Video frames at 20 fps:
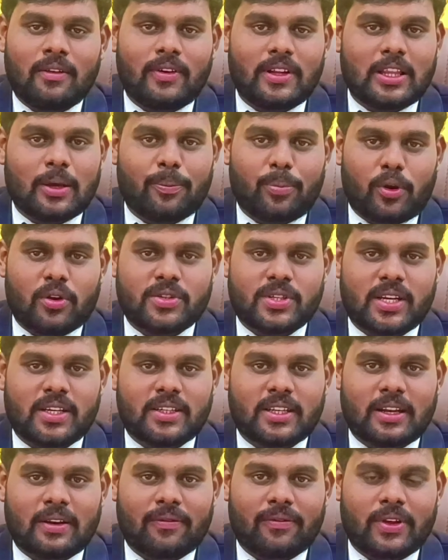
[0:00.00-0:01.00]
with a
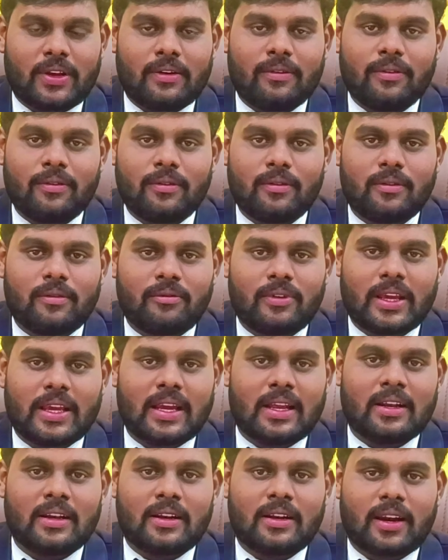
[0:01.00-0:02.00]
projector we
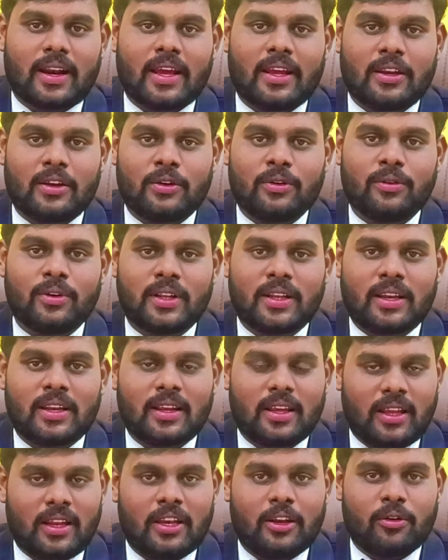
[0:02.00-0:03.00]
can train you
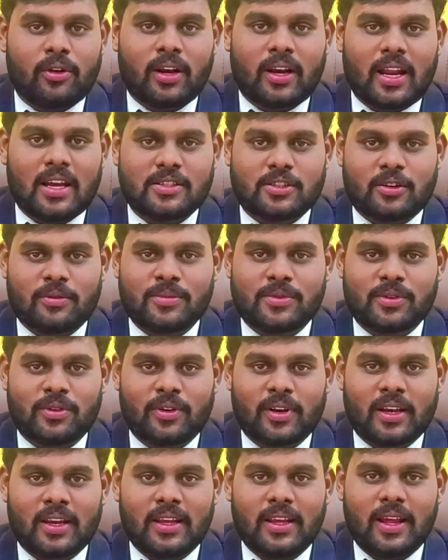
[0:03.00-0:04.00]
in your classrooms
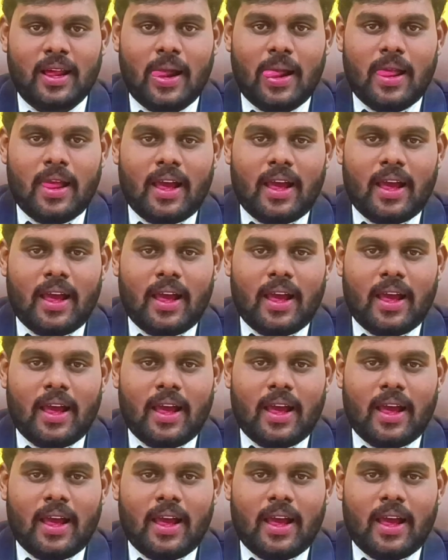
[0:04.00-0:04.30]
only,